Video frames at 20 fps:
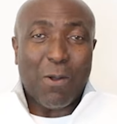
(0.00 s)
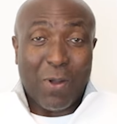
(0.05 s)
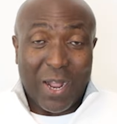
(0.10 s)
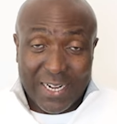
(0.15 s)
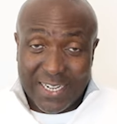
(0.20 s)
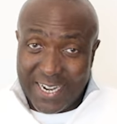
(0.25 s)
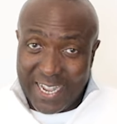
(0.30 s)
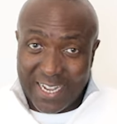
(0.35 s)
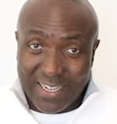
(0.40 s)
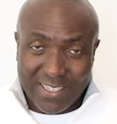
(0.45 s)
our
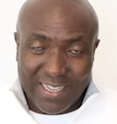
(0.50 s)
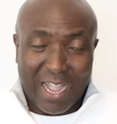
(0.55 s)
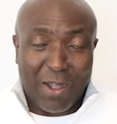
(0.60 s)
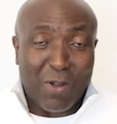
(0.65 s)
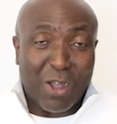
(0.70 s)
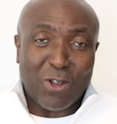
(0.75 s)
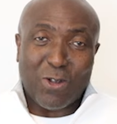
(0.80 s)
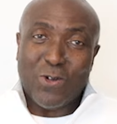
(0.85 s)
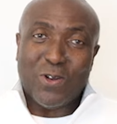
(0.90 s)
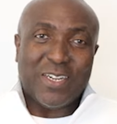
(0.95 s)
debts,
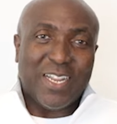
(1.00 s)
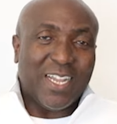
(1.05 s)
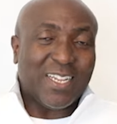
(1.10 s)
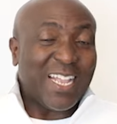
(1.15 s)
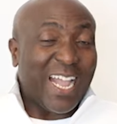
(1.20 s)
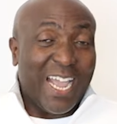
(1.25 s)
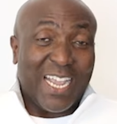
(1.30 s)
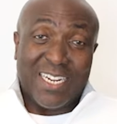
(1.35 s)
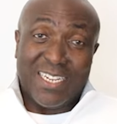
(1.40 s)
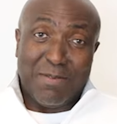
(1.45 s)
our good
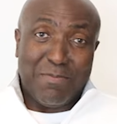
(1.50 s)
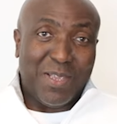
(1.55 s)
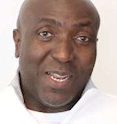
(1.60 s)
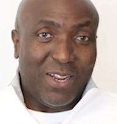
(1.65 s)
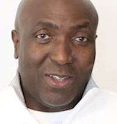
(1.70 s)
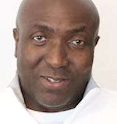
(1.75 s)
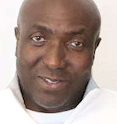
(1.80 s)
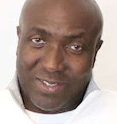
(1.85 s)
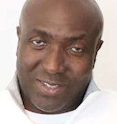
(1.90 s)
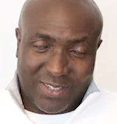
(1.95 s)
debt are in the
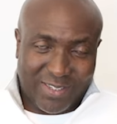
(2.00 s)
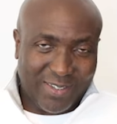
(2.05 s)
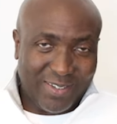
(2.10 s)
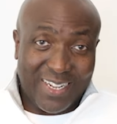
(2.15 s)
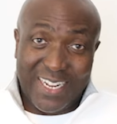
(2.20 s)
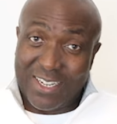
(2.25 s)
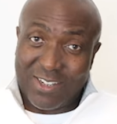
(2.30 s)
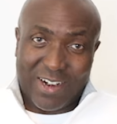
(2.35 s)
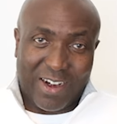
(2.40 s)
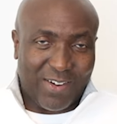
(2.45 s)
millions,
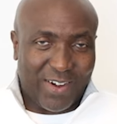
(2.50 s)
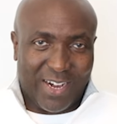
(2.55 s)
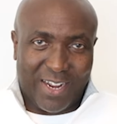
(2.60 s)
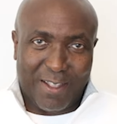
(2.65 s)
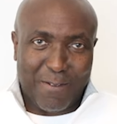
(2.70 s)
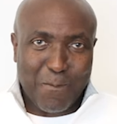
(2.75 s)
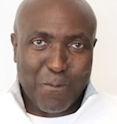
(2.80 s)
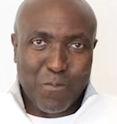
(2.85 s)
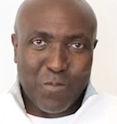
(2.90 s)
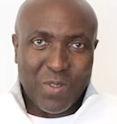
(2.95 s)

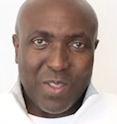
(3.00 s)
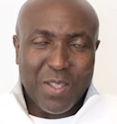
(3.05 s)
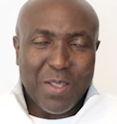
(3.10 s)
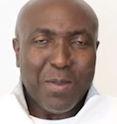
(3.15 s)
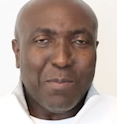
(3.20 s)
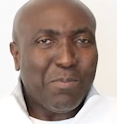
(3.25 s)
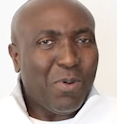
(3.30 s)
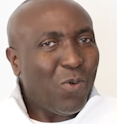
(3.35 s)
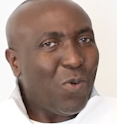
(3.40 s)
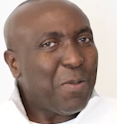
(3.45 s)
literally.
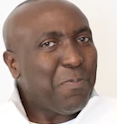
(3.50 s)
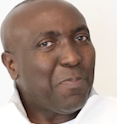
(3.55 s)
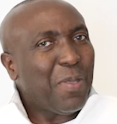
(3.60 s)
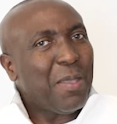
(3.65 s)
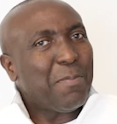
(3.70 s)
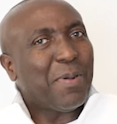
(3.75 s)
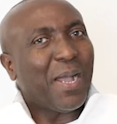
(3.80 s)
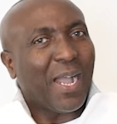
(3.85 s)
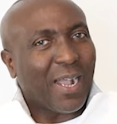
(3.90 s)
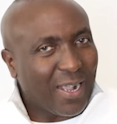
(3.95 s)
But we
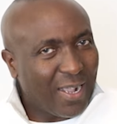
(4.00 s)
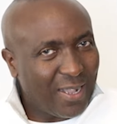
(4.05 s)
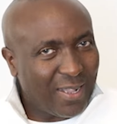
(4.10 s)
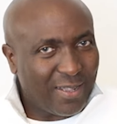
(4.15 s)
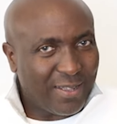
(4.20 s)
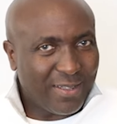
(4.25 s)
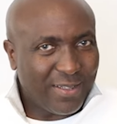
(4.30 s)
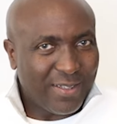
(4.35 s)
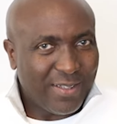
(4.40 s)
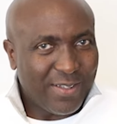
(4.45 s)
pay back
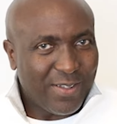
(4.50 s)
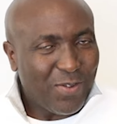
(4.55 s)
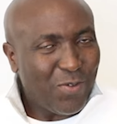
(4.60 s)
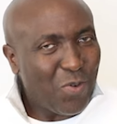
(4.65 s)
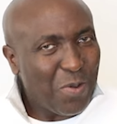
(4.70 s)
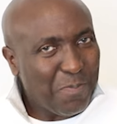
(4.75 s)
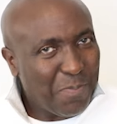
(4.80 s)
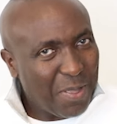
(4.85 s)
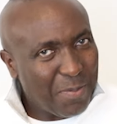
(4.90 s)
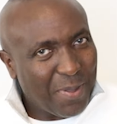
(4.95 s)

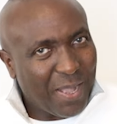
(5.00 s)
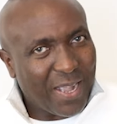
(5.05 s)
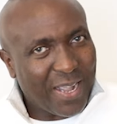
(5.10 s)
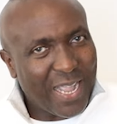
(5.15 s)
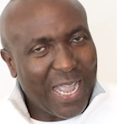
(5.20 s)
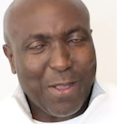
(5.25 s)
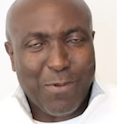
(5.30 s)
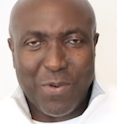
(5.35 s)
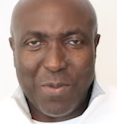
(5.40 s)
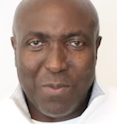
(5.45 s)
we pay
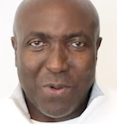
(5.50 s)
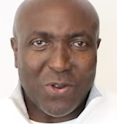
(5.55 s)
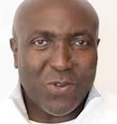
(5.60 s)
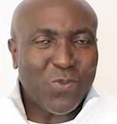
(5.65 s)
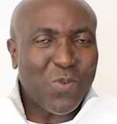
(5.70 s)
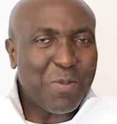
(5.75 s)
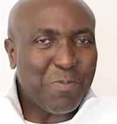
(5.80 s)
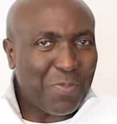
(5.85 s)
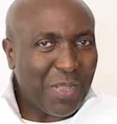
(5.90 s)
back every month. We